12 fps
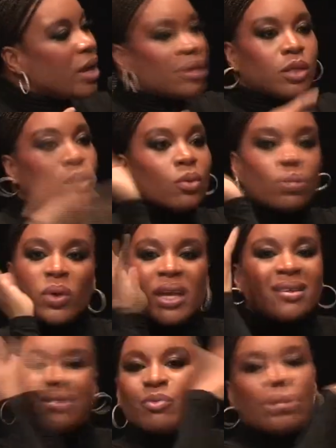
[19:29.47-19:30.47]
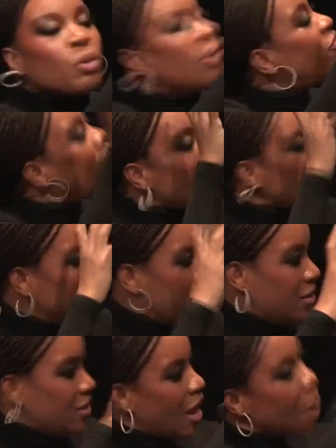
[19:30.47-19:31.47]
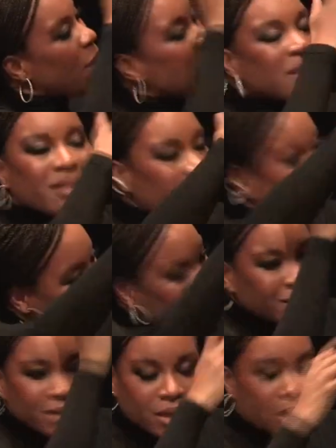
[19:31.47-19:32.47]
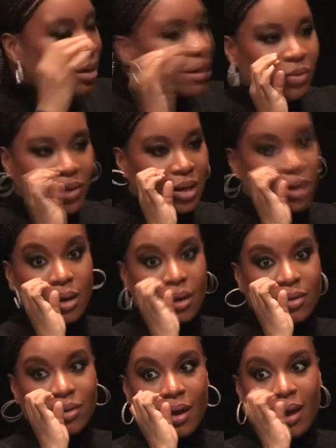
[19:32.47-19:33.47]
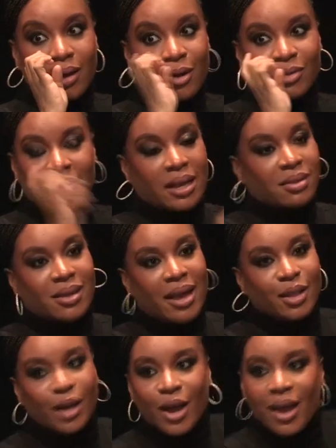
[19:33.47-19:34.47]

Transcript: we we remove focus it's on me it's like oh, I was gonna curse. Sorry, curse like a sailor.